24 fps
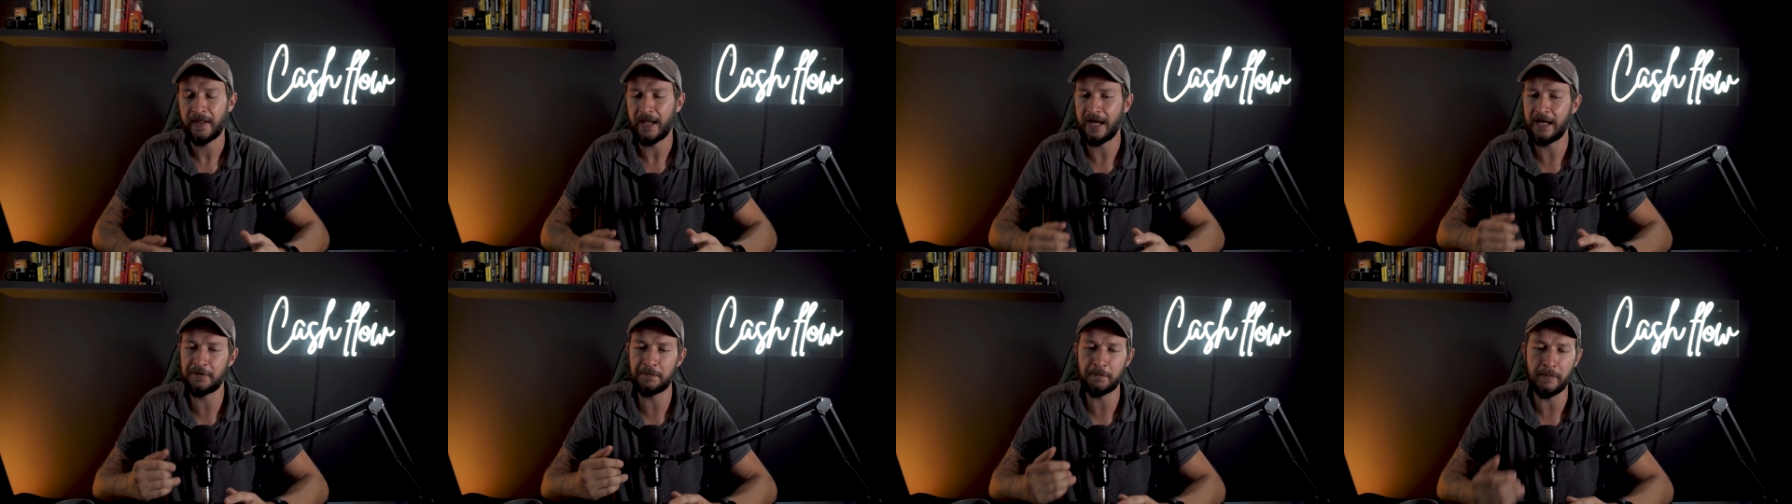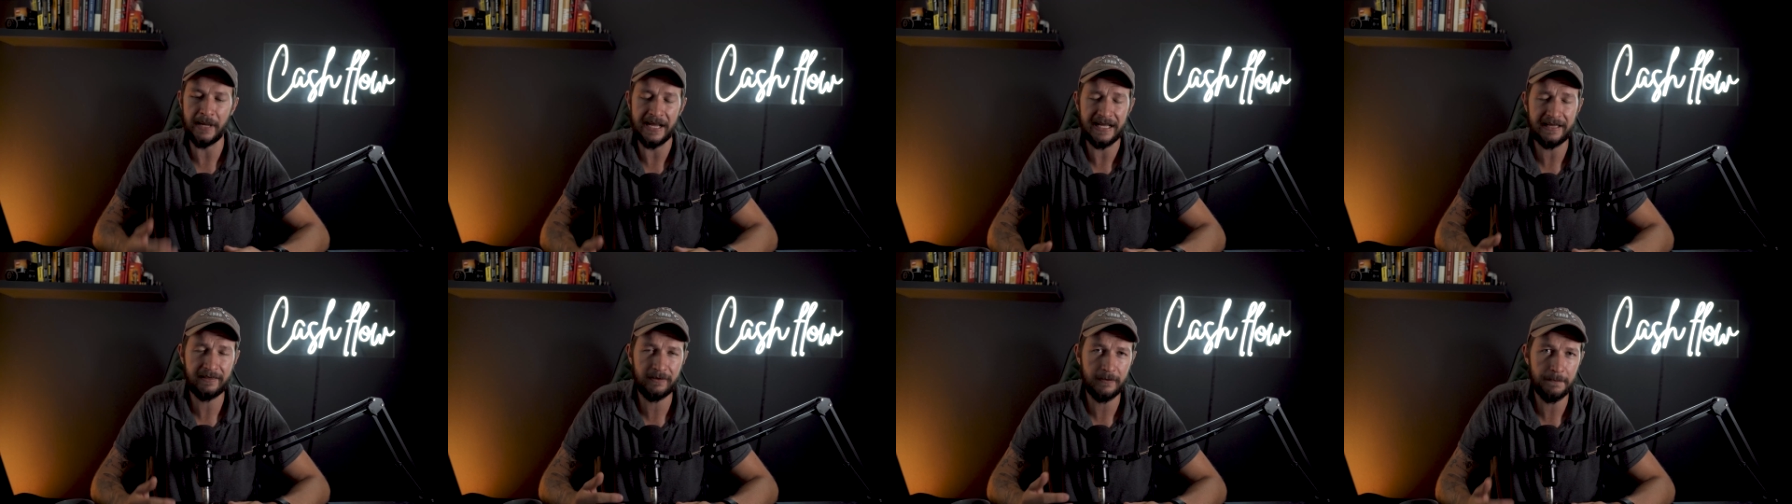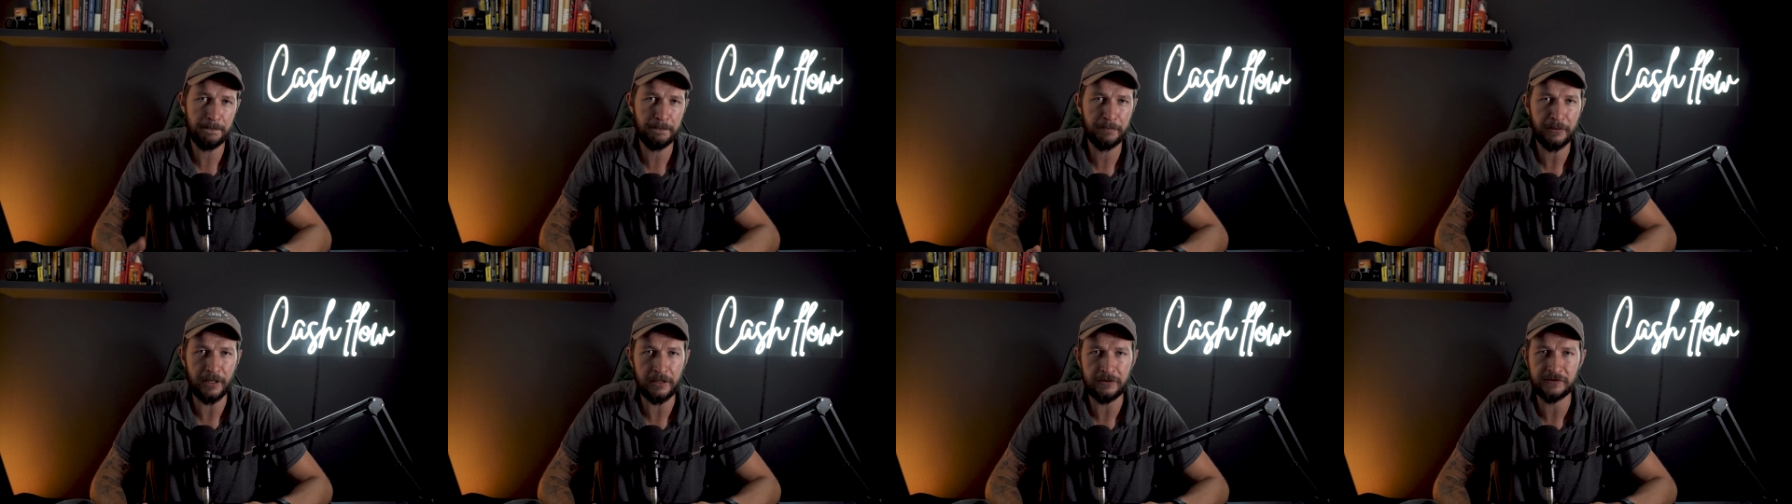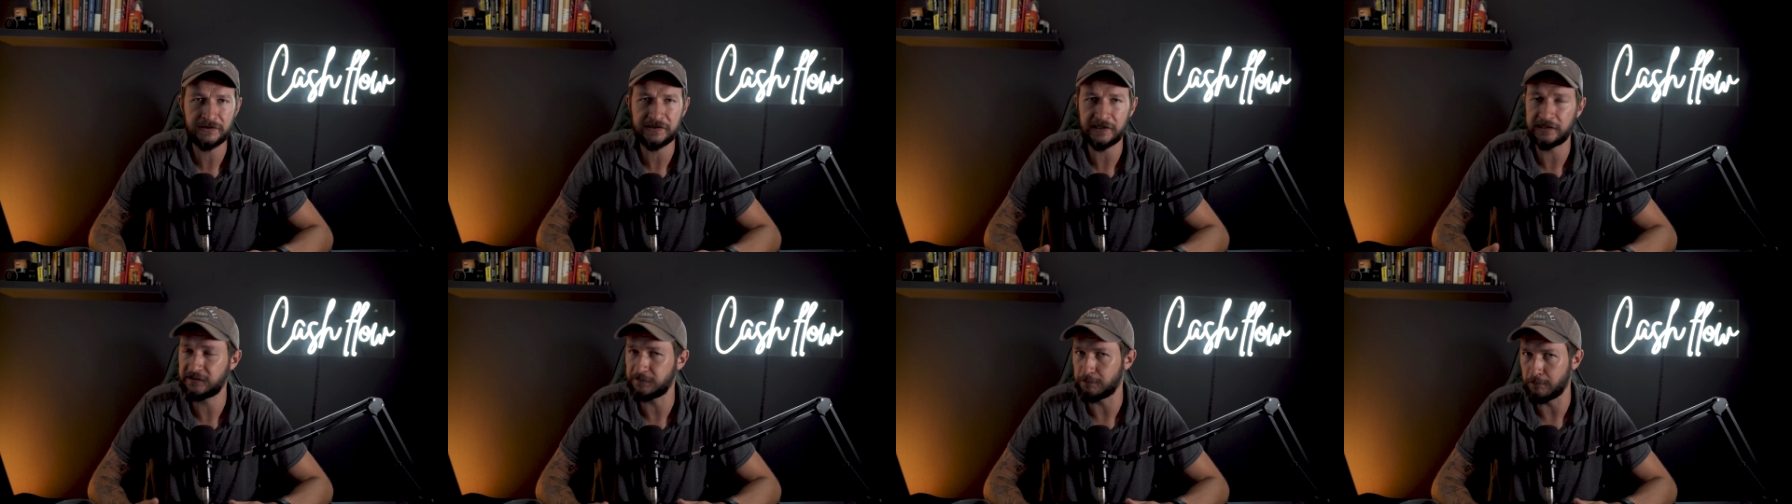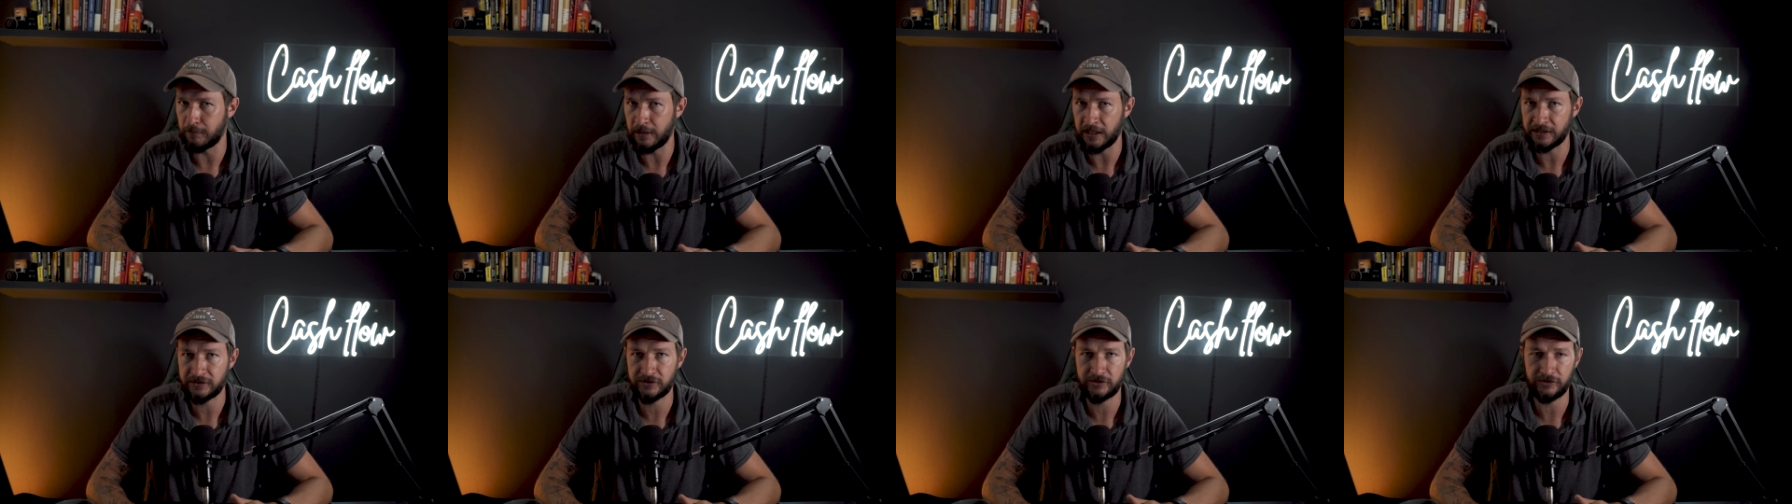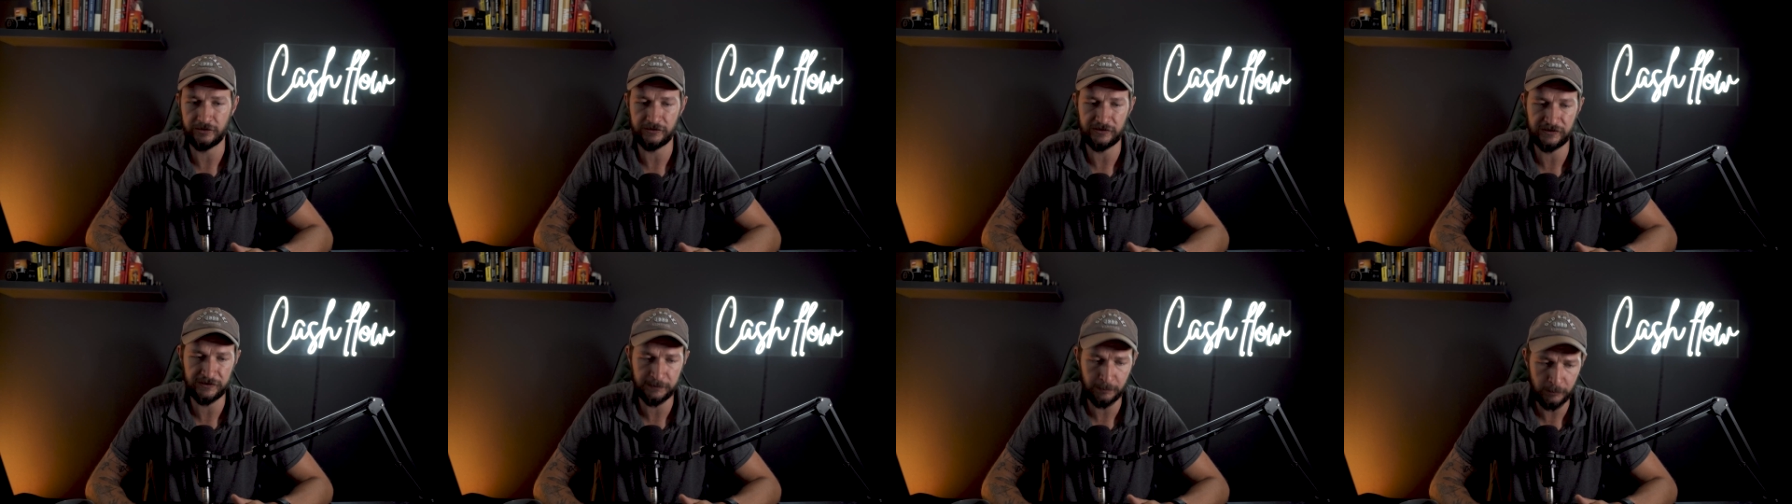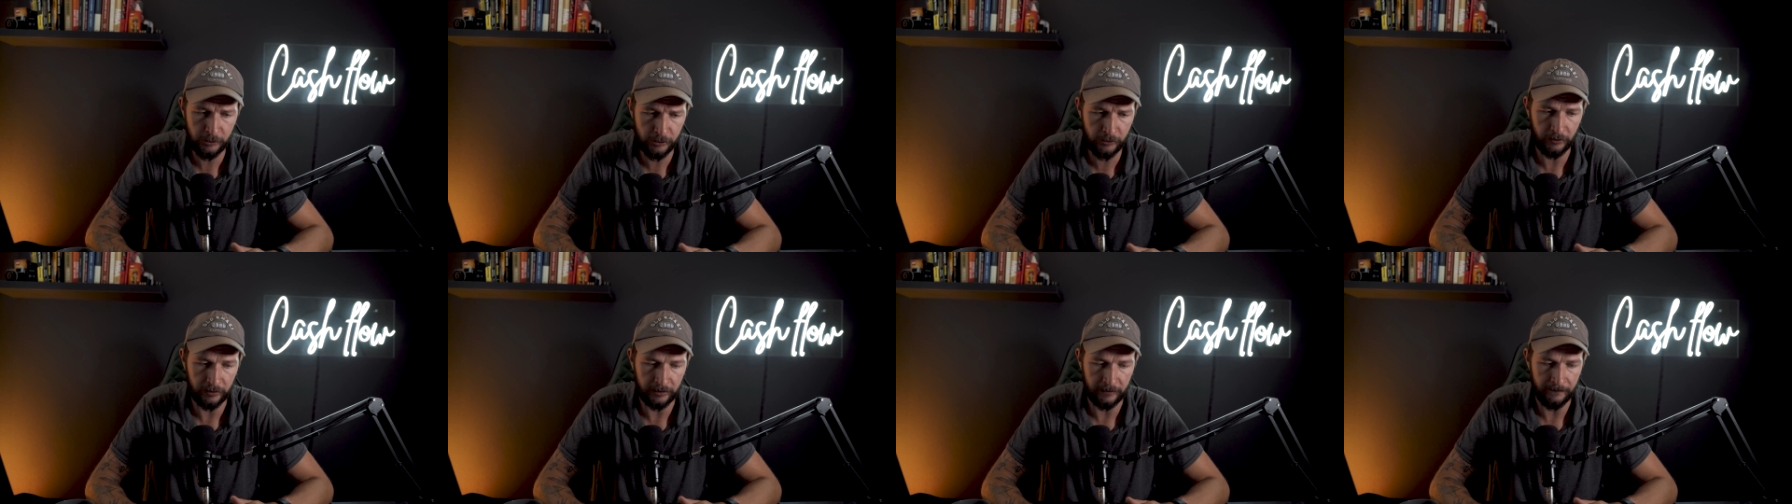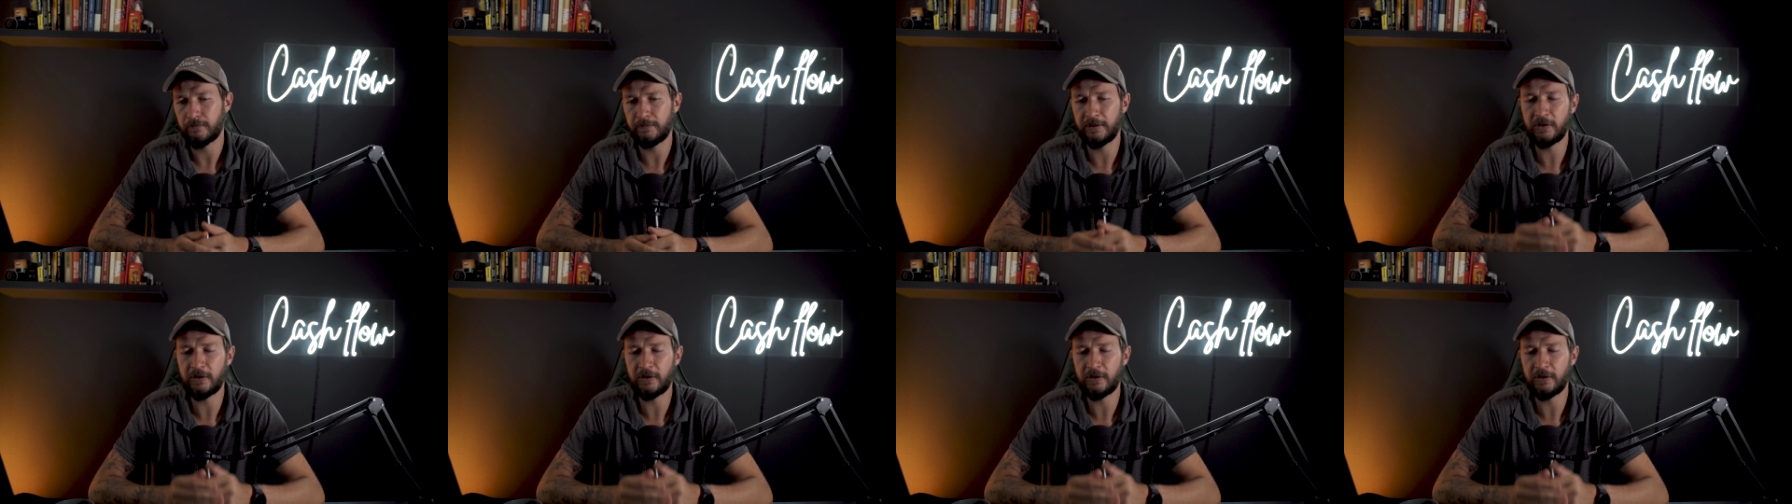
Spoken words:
and make the process much smoother,